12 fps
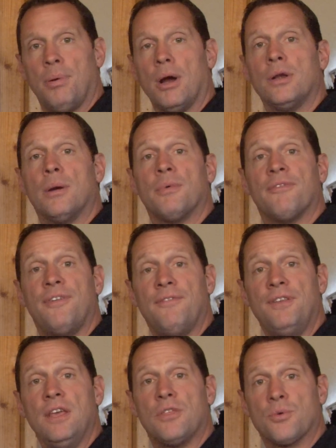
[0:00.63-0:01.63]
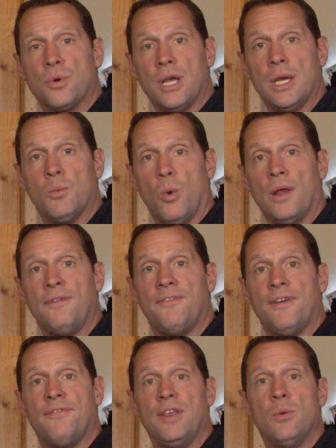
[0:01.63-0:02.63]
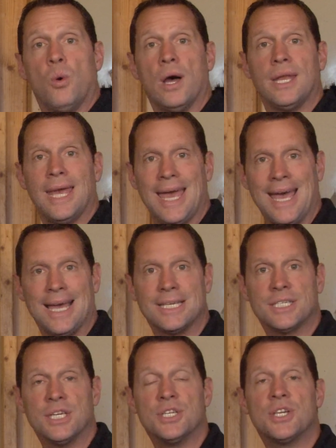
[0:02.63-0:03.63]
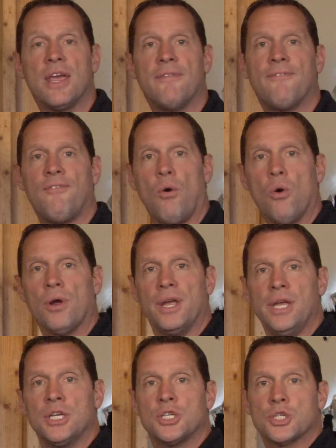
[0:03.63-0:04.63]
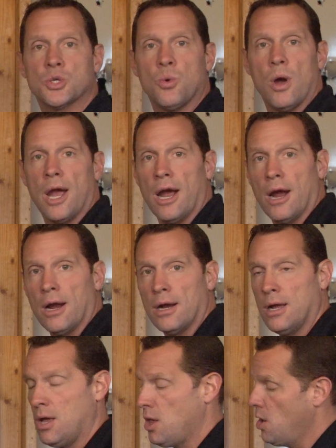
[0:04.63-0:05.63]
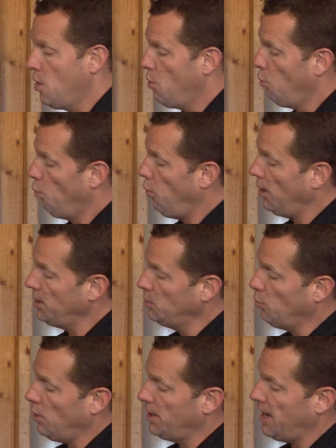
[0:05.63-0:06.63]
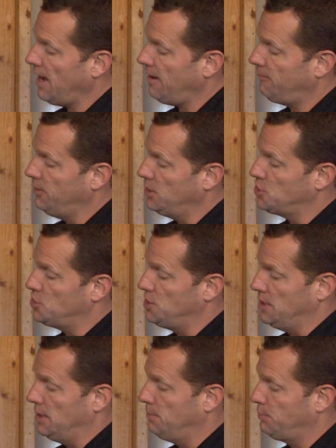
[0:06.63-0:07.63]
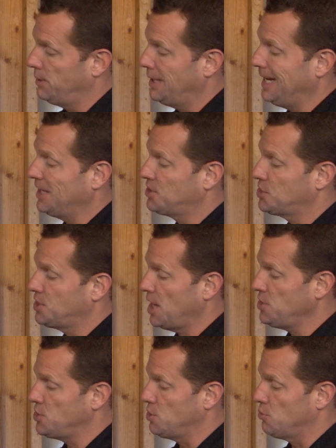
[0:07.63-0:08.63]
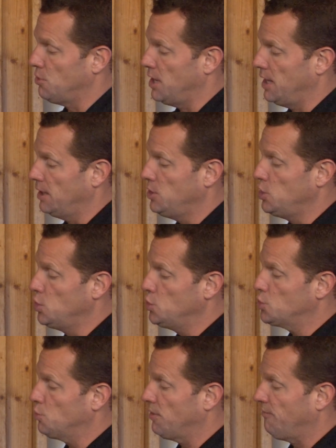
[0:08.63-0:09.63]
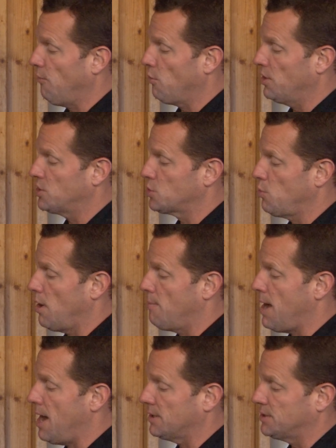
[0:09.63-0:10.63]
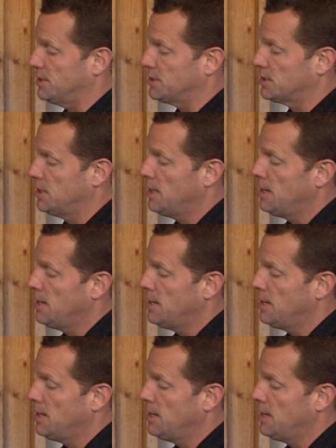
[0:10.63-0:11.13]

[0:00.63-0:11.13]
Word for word: Part number 53151S is a 4-inch square, 1 and 1 half inch deep extension ring used with 4-inch square boxes.